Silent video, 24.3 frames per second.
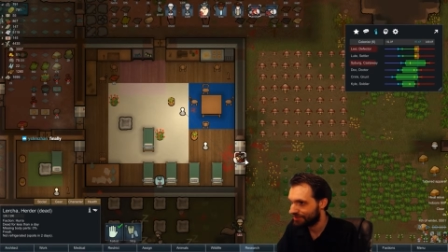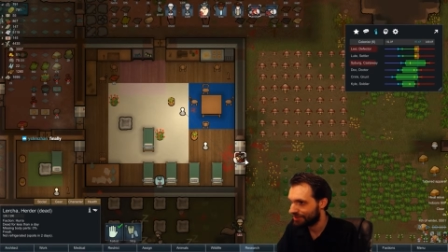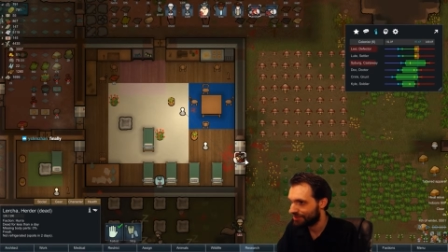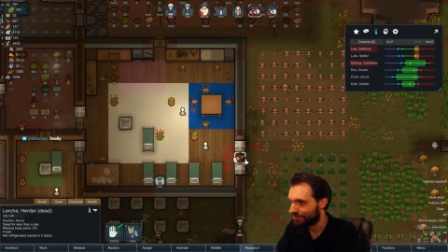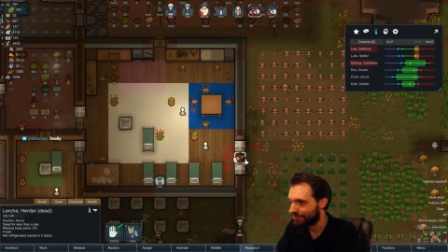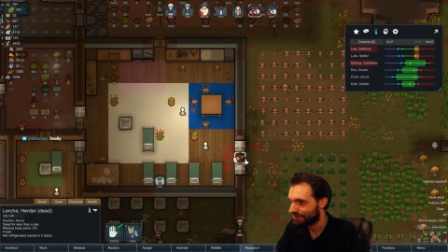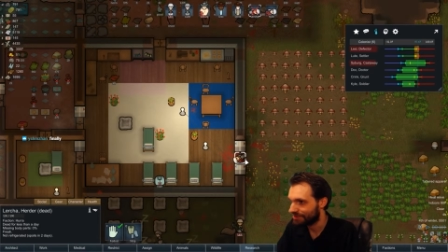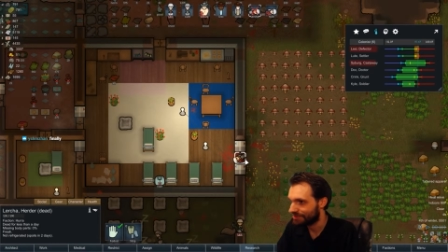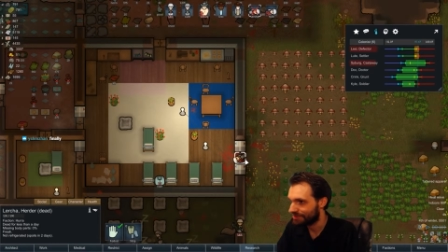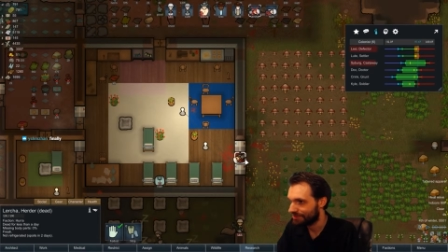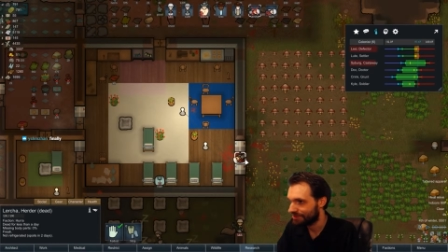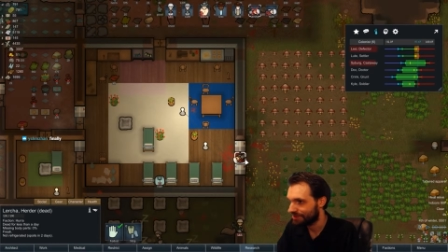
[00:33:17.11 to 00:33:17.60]
No,
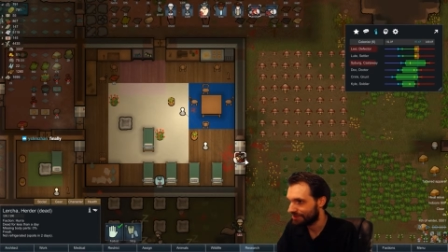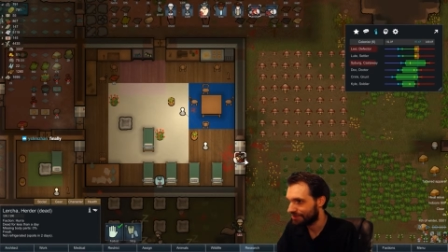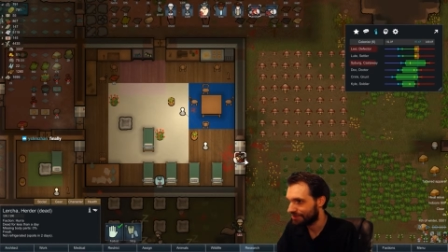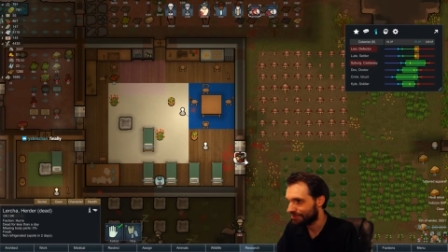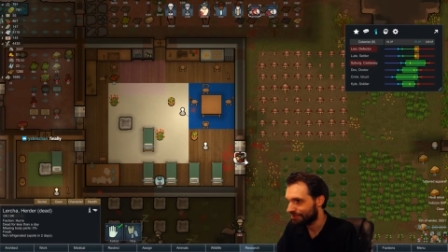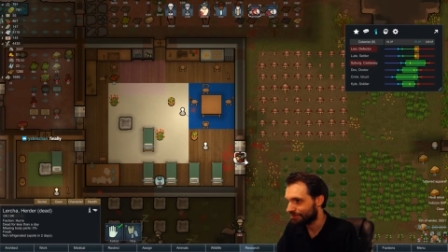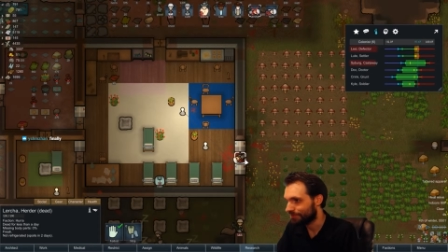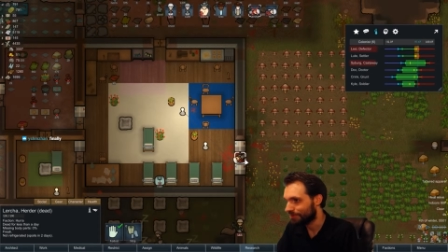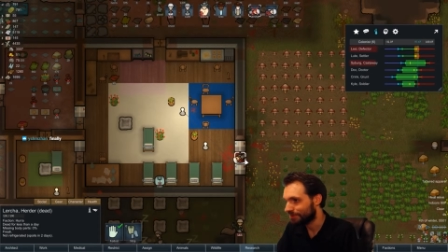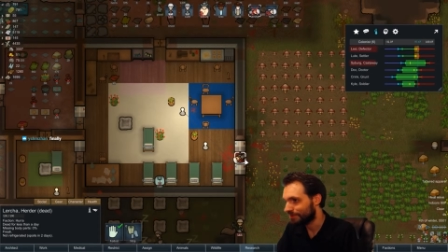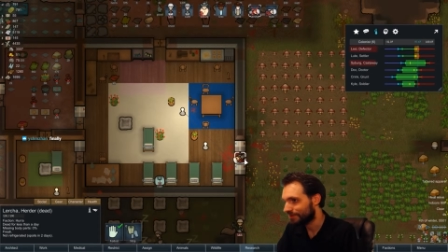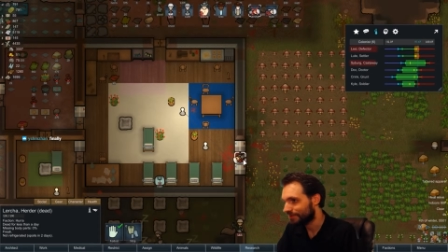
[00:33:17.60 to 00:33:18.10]
it's
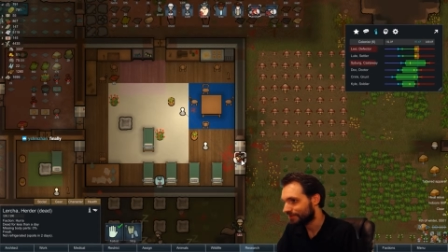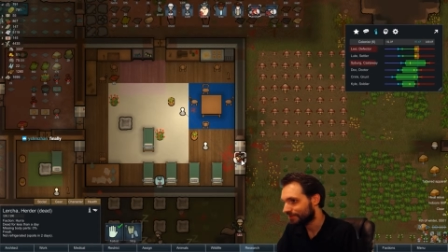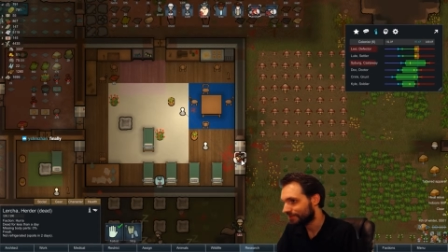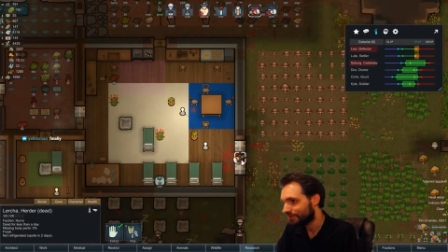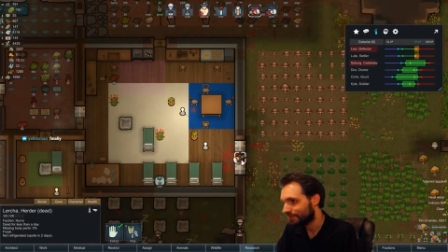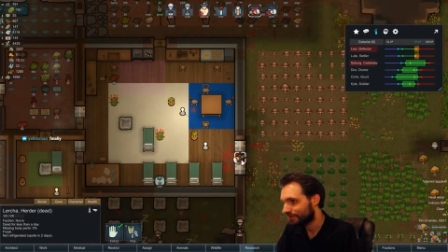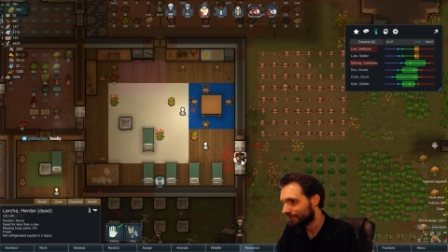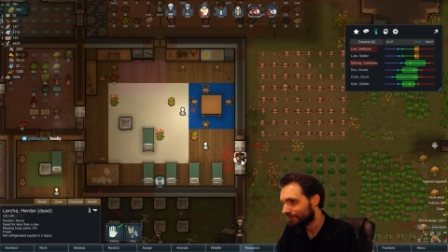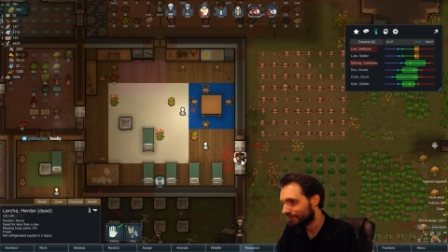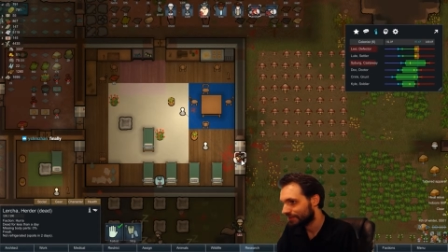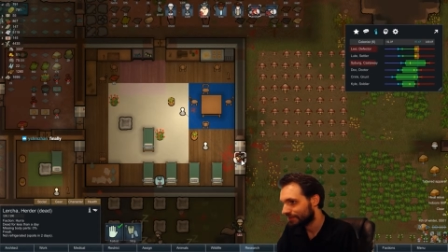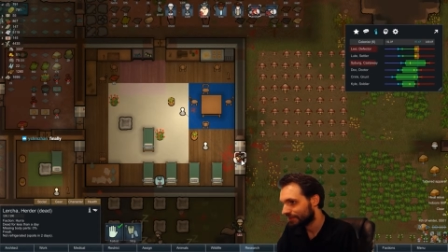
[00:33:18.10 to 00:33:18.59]
no, it wasn't.
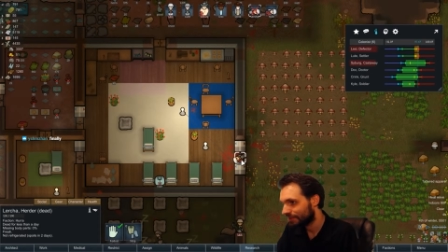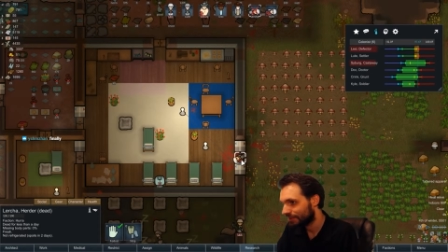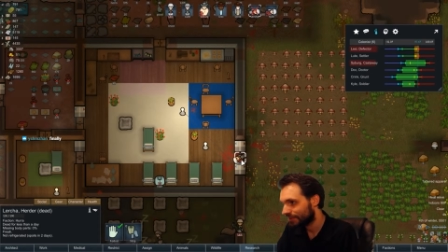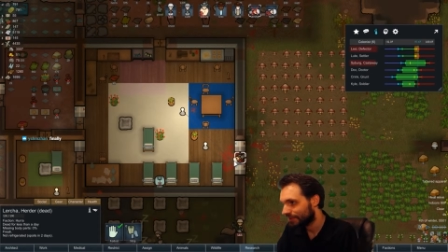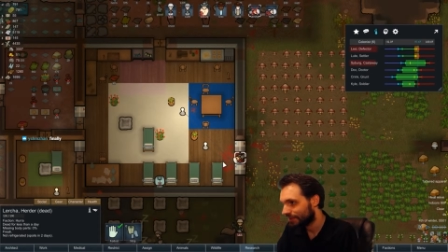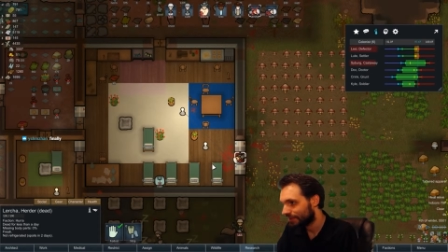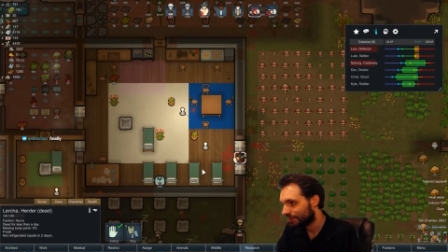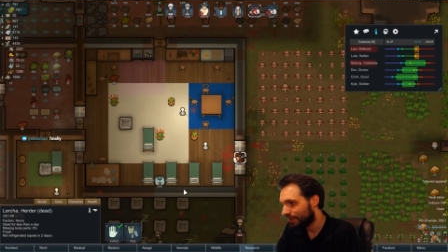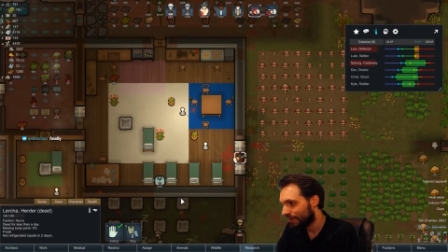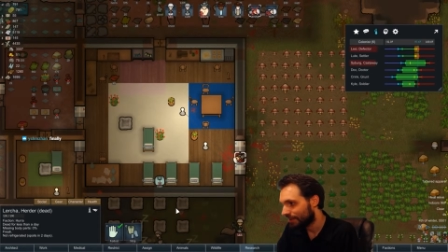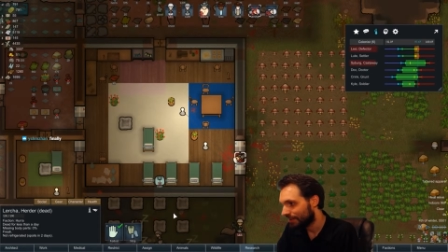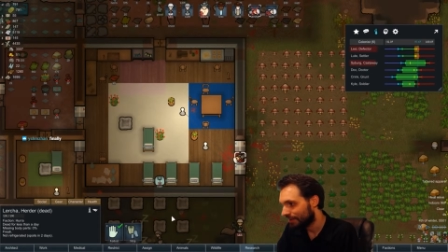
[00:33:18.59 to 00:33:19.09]

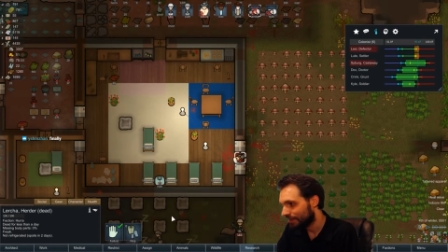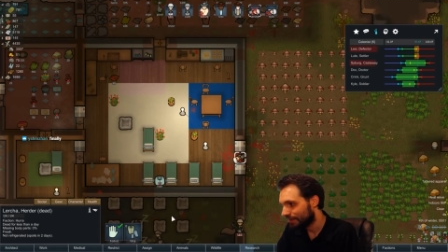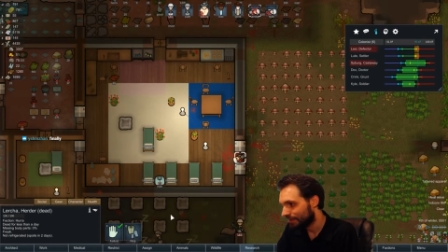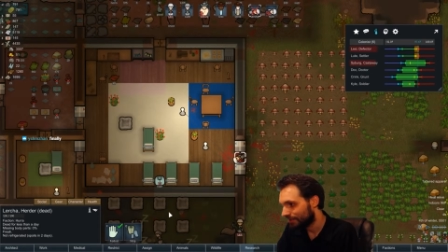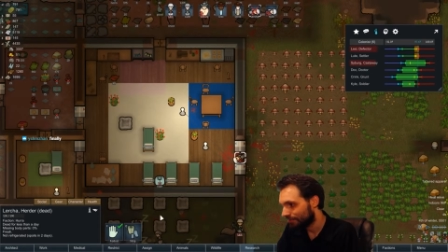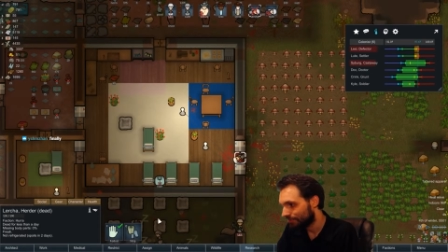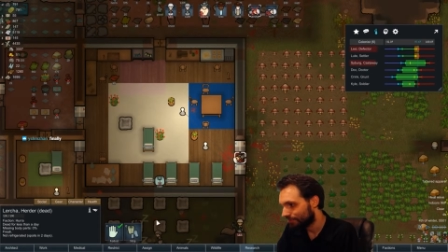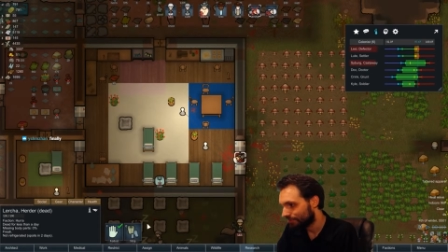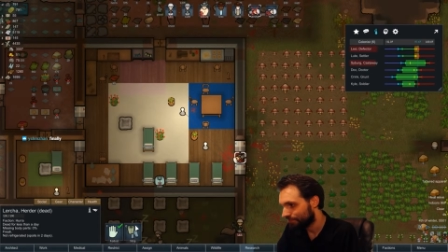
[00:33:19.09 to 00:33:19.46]
Um,